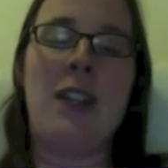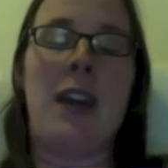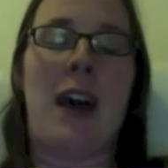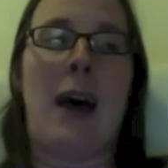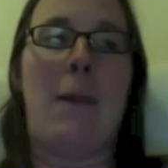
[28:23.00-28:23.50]

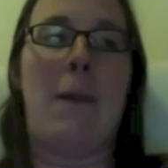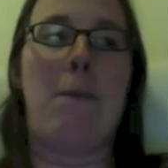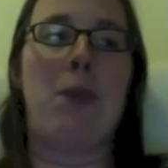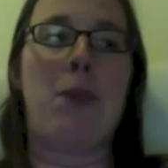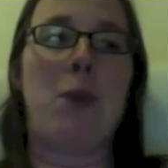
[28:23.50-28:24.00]
um,
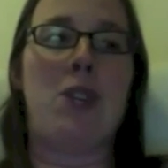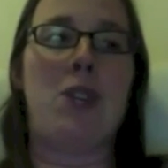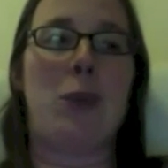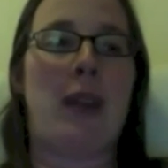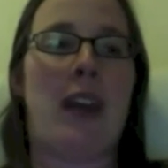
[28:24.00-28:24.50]
which
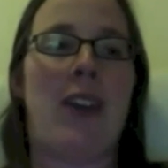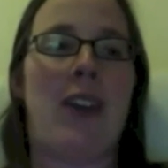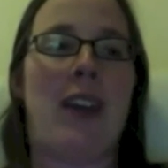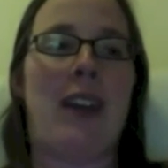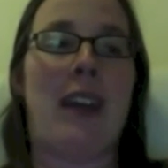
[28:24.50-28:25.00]
will be
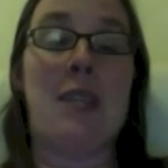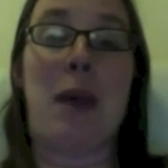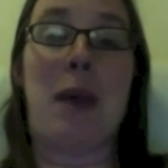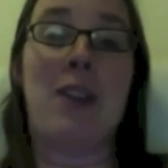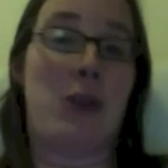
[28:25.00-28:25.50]
carrying an ice
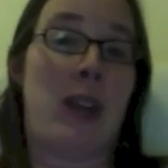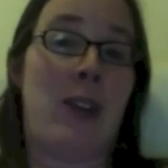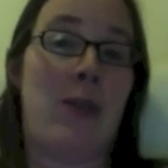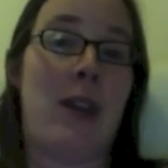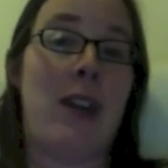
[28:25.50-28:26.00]

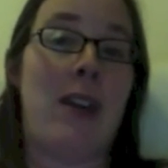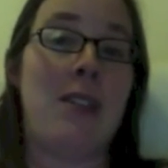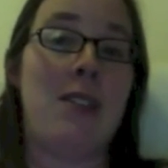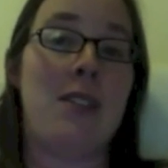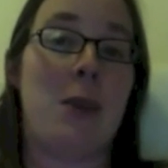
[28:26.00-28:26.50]
penetrating radar.
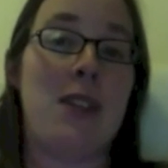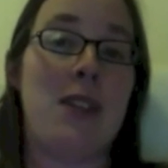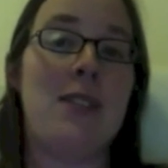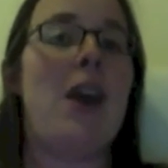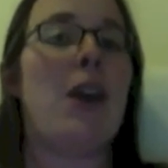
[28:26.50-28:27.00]
So this
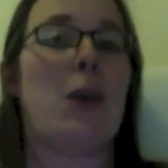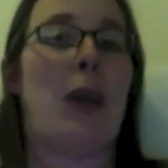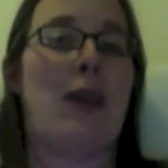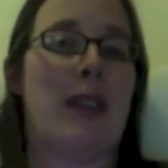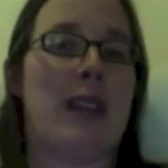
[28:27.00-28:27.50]
is longer
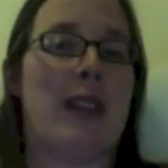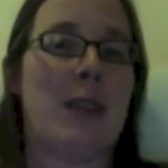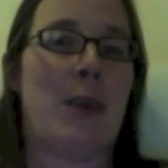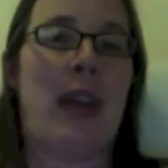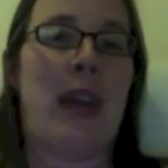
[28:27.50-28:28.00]
wavelengths
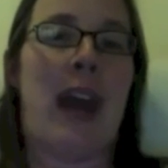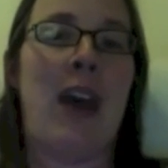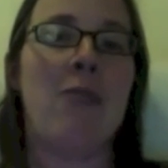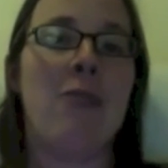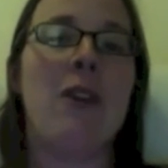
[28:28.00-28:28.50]
than what we
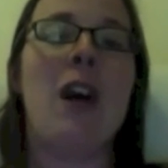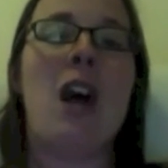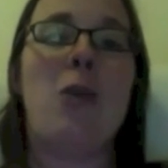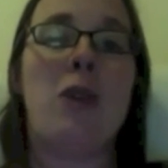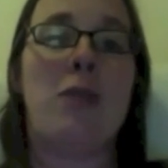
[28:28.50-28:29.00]
have
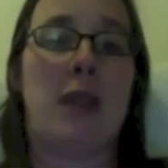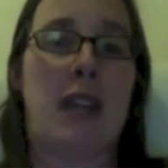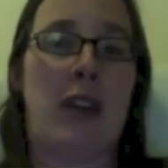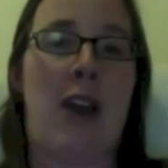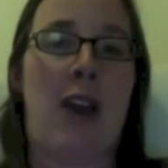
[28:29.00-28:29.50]
with
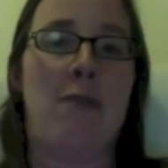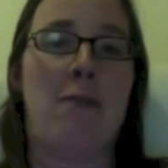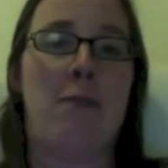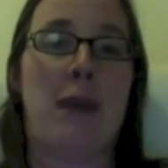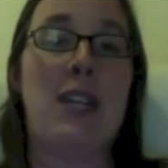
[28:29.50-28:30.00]
MINIRF,
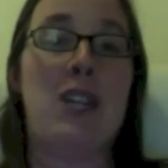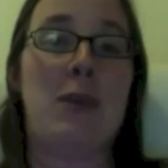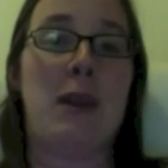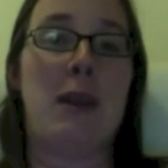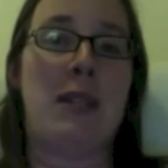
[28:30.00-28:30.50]
but it should
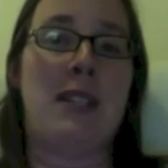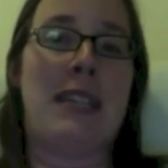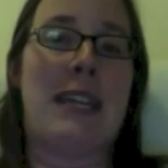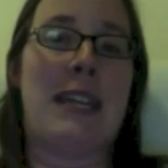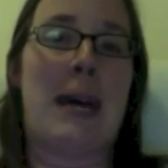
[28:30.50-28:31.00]
be able to
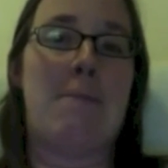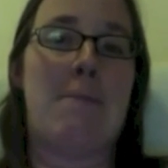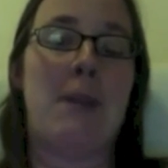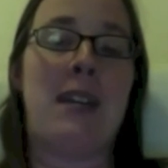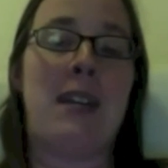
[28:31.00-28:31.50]
see um,
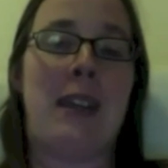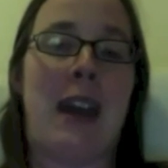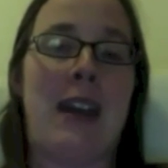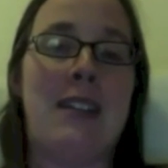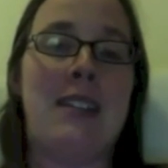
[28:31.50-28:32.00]
beneath the
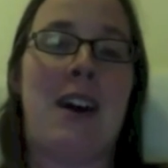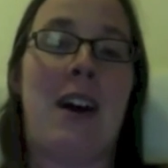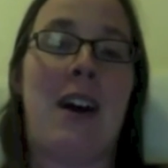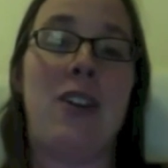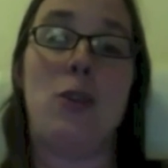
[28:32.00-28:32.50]
ice
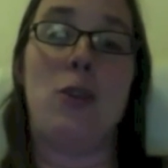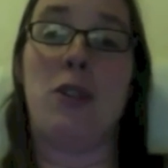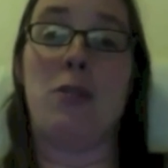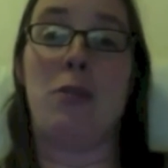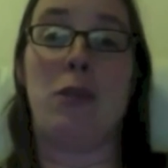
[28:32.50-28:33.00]
on
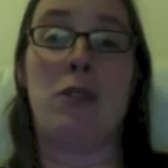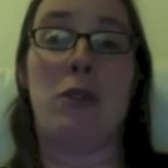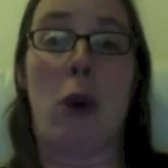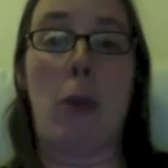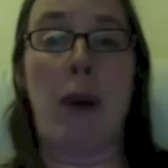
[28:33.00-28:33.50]
Jupiter's moons
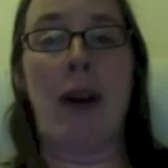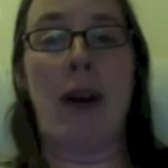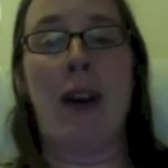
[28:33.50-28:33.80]
Europa